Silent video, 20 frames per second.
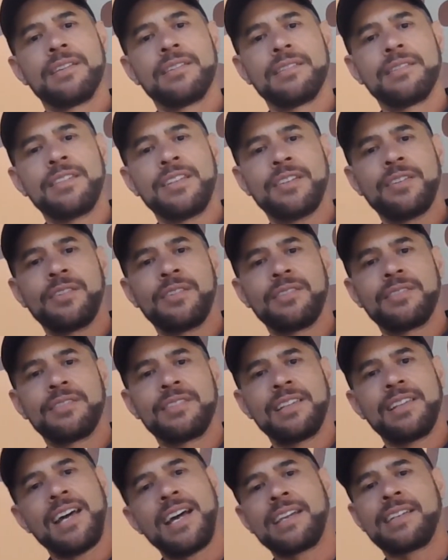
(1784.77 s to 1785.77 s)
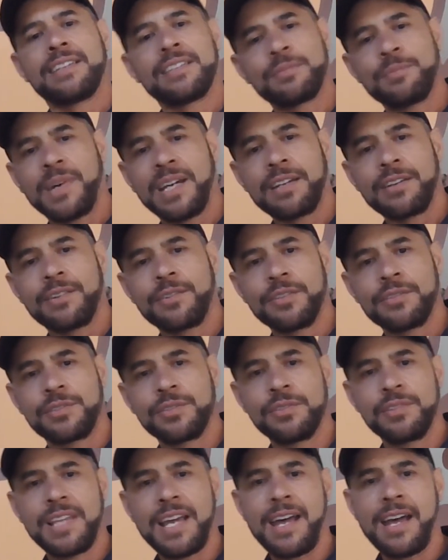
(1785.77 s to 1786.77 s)
the likeness might have gone
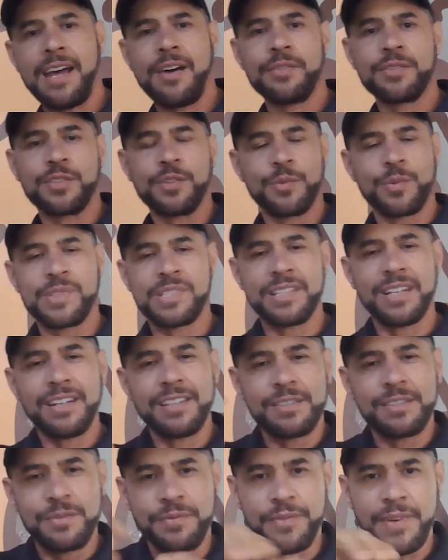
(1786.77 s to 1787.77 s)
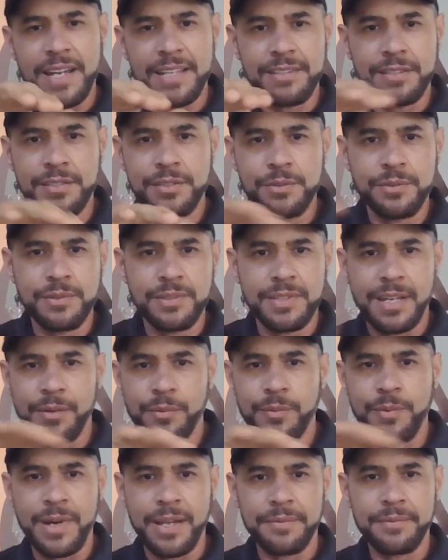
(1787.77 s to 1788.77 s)
too down. So we started to fine tune
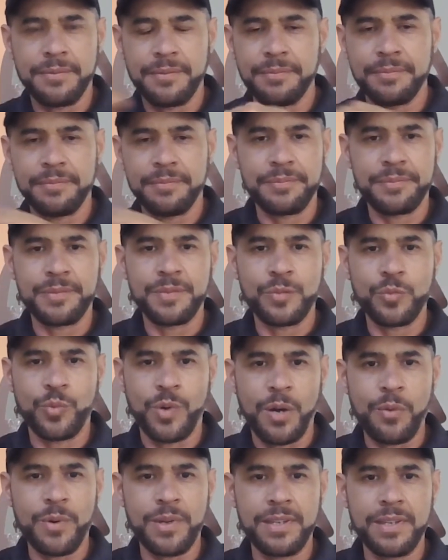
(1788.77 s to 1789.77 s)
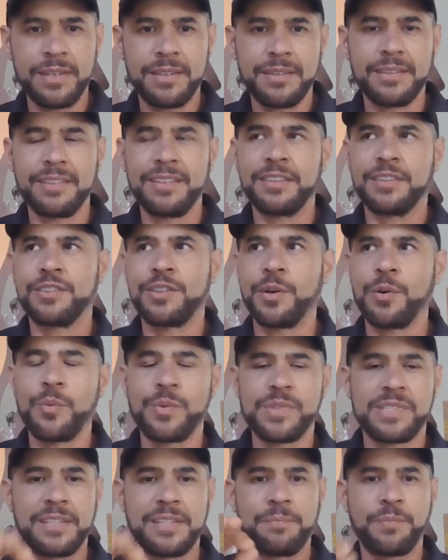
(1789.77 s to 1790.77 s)
that what we thought
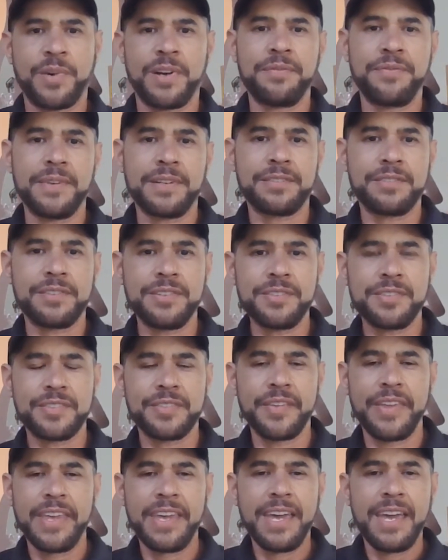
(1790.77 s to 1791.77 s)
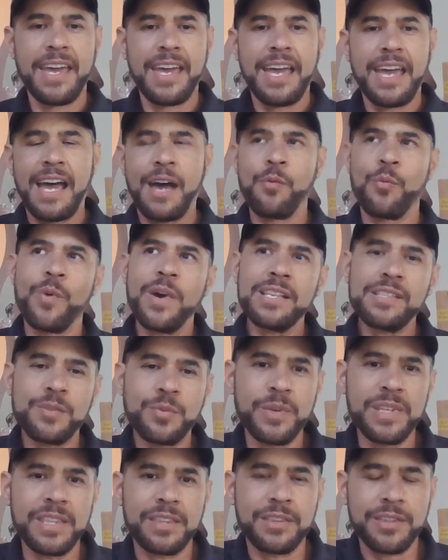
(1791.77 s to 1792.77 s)
was the perfect crunch. And once
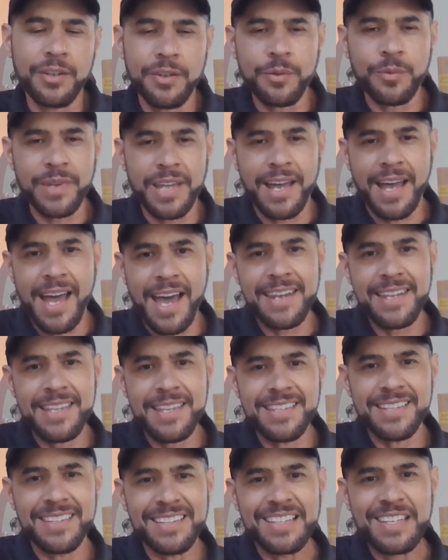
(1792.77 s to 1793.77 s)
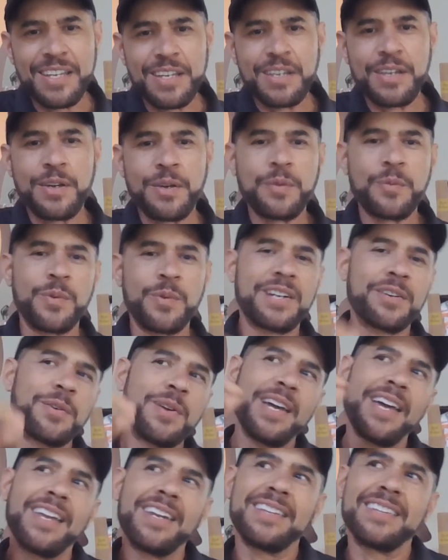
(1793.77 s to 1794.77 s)
we thought we had it, we
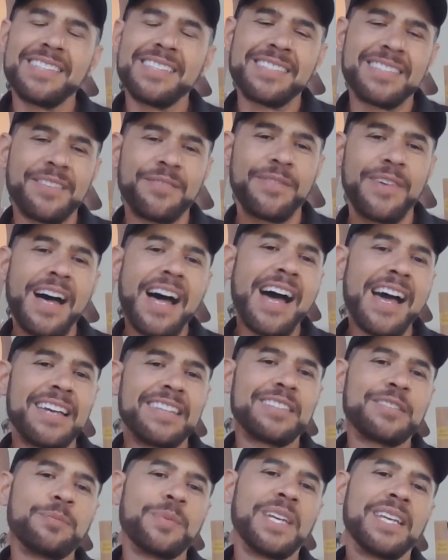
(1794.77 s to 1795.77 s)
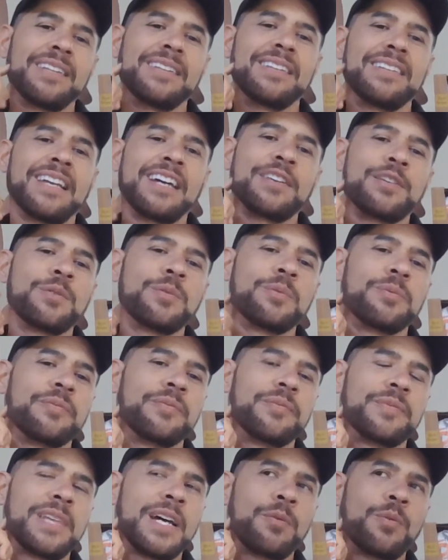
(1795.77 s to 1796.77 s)
created this device, man,
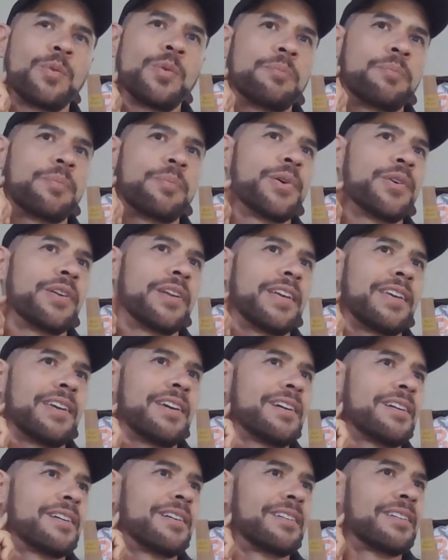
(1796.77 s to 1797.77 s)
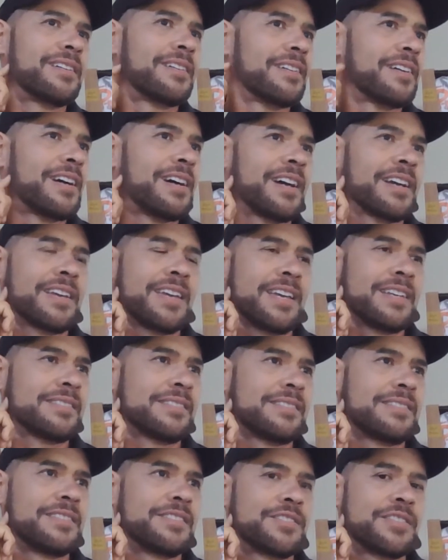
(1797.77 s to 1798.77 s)
that we'll put here
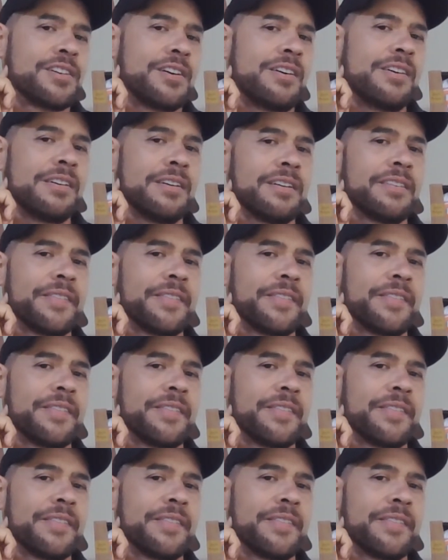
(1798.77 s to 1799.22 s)
against the jaw